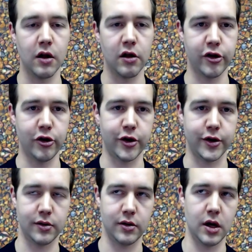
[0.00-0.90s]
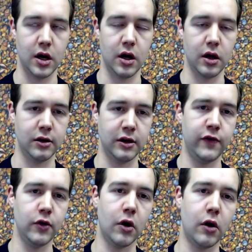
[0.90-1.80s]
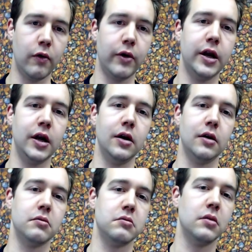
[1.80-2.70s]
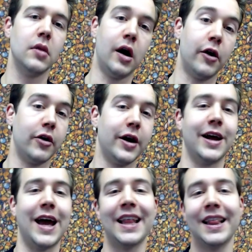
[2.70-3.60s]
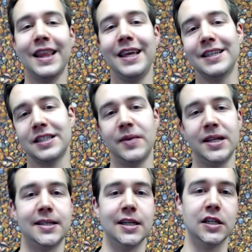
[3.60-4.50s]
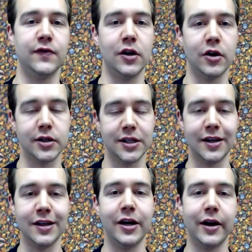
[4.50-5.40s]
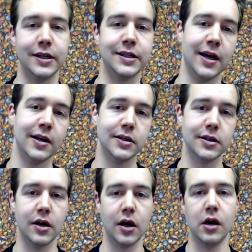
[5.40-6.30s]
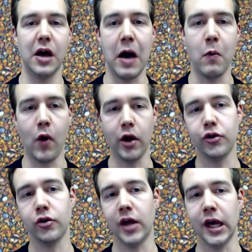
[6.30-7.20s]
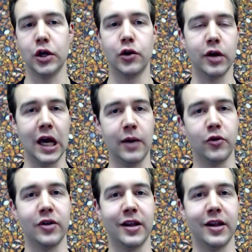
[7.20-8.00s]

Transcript: Third, if you already are on at least mid six figures in yearly sales and want to take your game to the